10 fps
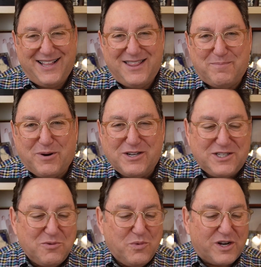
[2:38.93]
the
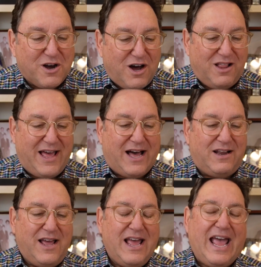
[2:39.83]
person would call
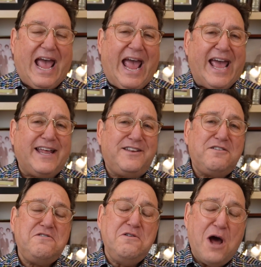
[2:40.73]
out,
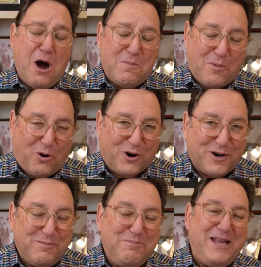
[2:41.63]
"And no
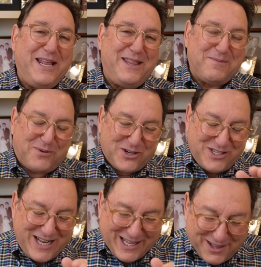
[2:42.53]
more," meaning the
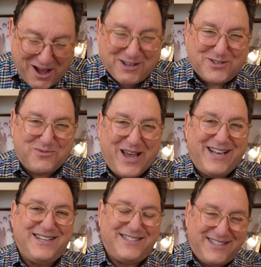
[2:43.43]
person had lost
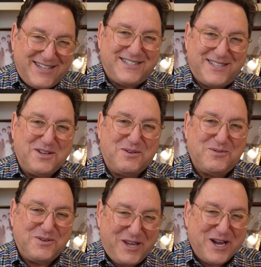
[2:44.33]
weight since the
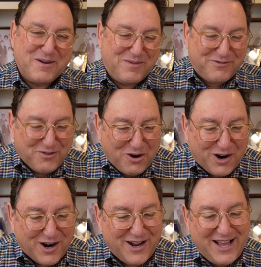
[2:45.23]
year
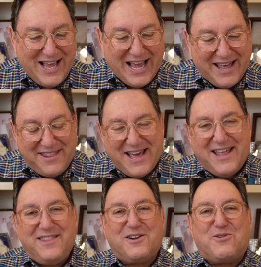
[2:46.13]
before. And
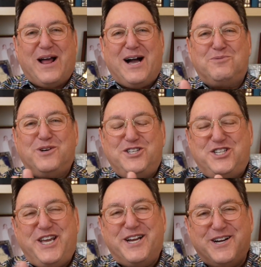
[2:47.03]
then the crowd would
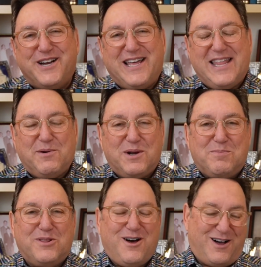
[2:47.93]
cheer and they would
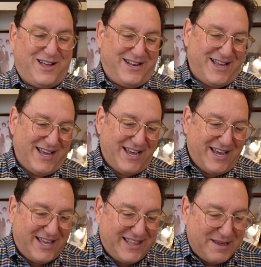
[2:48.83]
applaud
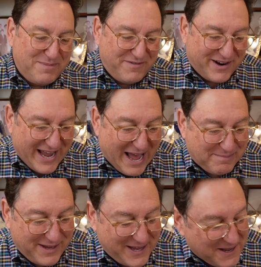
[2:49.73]
and they'd be very
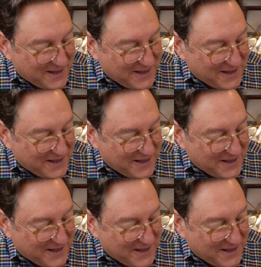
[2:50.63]
happy.